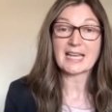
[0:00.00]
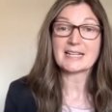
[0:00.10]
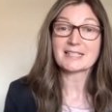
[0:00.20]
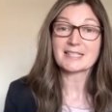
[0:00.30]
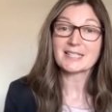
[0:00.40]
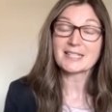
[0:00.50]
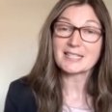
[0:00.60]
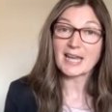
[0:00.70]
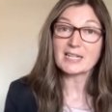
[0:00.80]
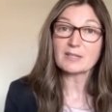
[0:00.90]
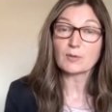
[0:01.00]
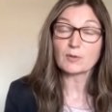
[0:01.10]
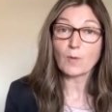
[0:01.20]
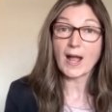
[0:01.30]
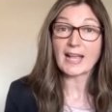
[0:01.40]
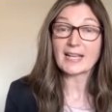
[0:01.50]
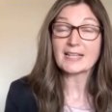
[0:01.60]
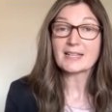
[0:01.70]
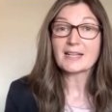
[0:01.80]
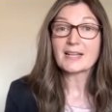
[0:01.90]
a sustainable way
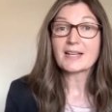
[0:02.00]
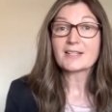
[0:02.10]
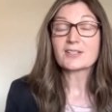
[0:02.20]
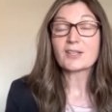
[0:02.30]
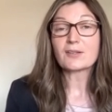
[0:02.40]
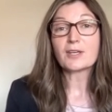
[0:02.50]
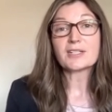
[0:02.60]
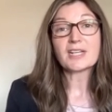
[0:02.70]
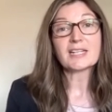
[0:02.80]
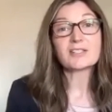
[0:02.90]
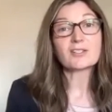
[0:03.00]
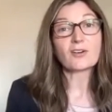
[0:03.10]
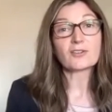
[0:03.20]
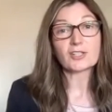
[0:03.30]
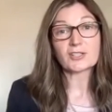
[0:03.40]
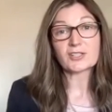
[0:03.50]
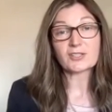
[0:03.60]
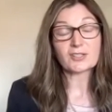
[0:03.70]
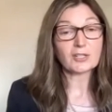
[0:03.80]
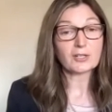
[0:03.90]
so that it's not just
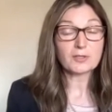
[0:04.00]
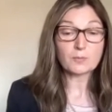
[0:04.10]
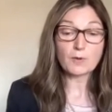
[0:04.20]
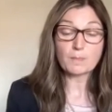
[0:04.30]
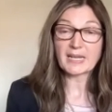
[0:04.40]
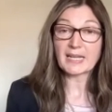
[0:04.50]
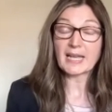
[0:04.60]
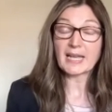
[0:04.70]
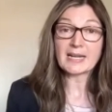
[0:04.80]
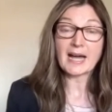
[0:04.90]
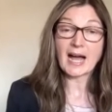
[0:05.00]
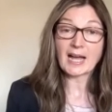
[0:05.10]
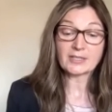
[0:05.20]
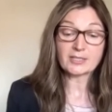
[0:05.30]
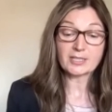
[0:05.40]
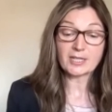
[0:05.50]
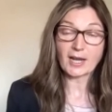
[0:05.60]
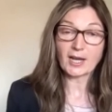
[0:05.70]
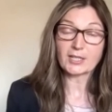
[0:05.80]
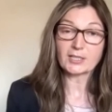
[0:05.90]
you know swooping in and uh,
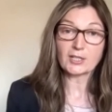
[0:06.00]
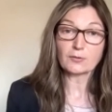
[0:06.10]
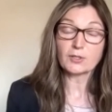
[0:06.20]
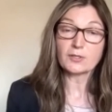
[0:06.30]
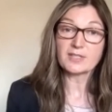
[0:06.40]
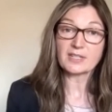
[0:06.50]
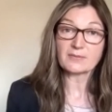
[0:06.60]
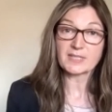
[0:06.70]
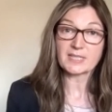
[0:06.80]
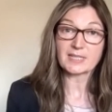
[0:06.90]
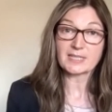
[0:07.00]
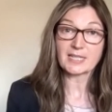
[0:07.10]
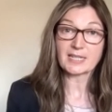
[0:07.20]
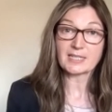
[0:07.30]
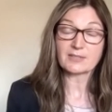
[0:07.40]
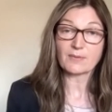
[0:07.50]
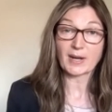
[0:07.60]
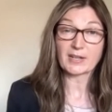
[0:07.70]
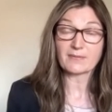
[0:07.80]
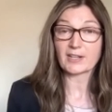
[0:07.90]
you know using facilities for
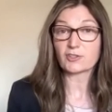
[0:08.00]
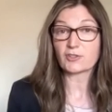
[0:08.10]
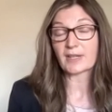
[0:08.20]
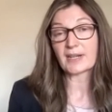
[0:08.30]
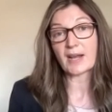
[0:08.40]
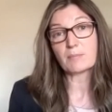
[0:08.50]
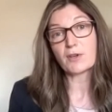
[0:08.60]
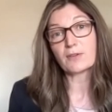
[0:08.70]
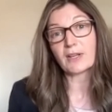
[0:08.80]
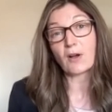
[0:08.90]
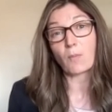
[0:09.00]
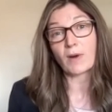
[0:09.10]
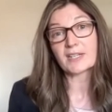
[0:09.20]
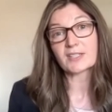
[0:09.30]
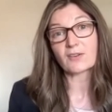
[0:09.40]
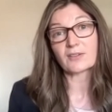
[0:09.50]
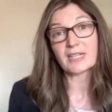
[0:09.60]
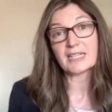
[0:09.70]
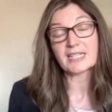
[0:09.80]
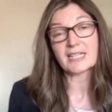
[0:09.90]
manufacturing and then moving on when it's not
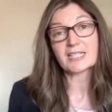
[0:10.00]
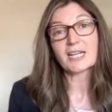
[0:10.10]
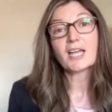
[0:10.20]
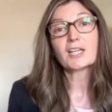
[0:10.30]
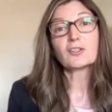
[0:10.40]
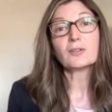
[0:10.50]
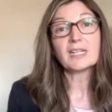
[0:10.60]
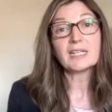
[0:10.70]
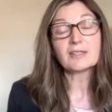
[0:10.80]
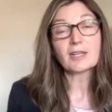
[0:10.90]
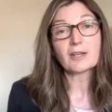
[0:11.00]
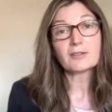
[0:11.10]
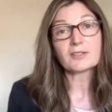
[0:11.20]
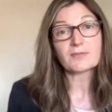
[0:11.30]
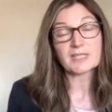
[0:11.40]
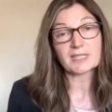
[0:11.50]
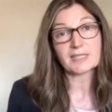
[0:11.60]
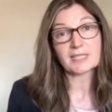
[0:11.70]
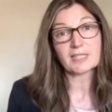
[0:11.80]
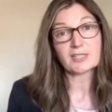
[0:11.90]
needed you need those
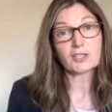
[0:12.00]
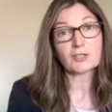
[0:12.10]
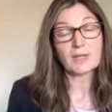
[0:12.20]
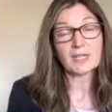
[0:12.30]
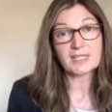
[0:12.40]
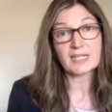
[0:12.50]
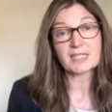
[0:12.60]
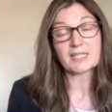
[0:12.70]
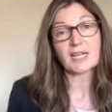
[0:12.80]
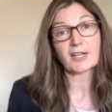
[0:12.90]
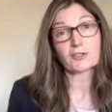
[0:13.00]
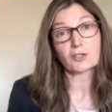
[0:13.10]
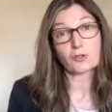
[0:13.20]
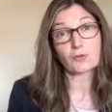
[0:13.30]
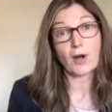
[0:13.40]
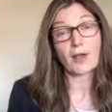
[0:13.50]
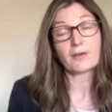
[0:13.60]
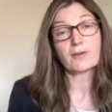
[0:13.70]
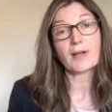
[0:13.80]
facilities to exist and to grow